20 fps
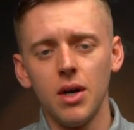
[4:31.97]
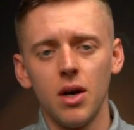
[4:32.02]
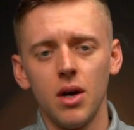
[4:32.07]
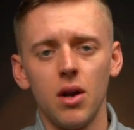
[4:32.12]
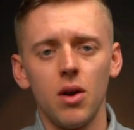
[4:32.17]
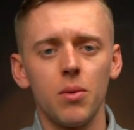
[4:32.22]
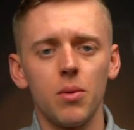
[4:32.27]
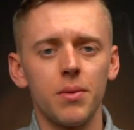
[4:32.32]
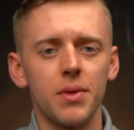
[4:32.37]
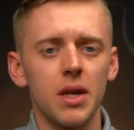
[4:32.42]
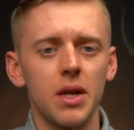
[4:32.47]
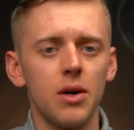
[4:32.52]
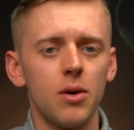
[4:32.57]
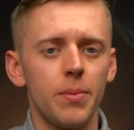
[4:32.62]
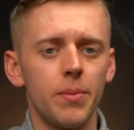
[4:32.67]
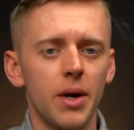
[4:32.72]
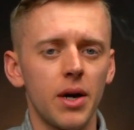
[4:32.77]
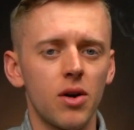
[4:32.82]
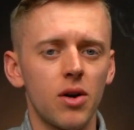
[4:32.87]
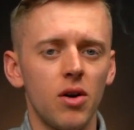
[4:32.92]
along with a little
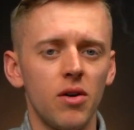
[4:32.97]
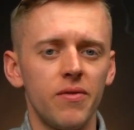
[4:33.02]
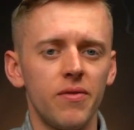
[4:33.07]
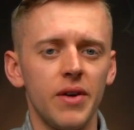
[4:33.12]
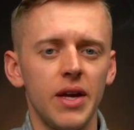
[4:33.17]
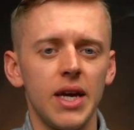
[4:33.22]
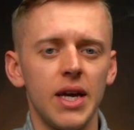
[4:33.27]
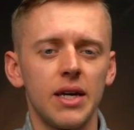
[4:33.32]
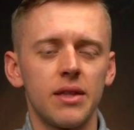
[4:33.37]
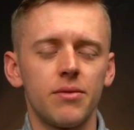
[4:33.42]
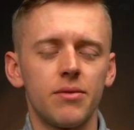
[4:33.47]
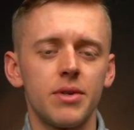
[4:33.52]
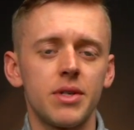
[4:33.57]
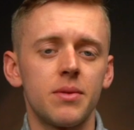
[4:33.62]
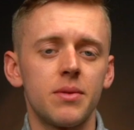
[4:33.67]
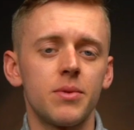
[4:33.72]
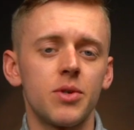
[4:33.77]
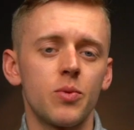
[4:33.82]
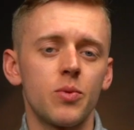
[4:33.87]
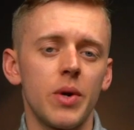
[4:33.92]
bit of coffee, and there is
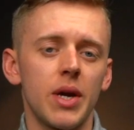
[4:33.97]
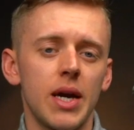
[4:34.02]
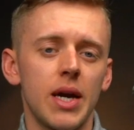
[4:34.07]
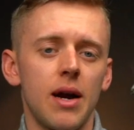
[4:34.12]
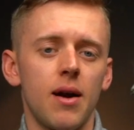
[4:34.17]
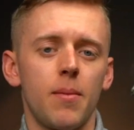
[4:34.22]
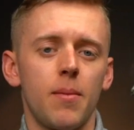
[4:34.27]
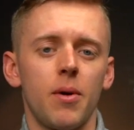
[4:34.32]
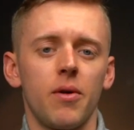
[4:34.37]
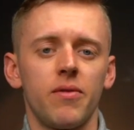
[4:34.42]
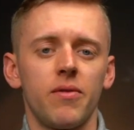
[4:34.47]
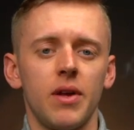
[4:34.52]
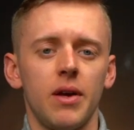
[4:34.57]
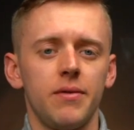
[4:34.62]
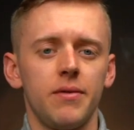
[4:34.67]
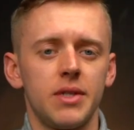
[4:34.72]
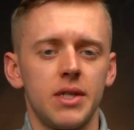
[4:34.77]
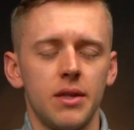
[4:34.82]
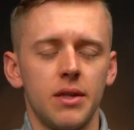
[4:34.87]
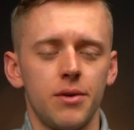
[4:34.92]
some sweet caramel
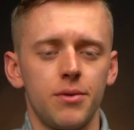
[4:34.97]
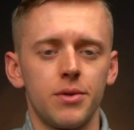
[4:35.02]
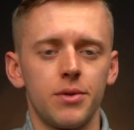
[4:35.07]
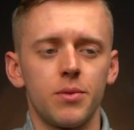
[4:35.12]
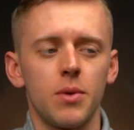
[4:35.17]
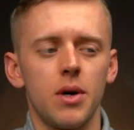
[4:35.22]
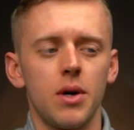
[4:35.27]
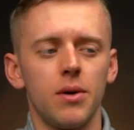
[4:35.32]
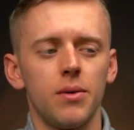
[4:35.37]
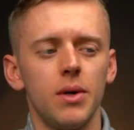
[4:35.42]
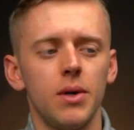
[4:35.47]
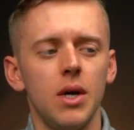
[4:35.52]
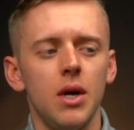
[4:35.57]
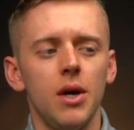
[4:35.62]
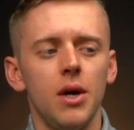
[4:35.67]
flavours in there as well.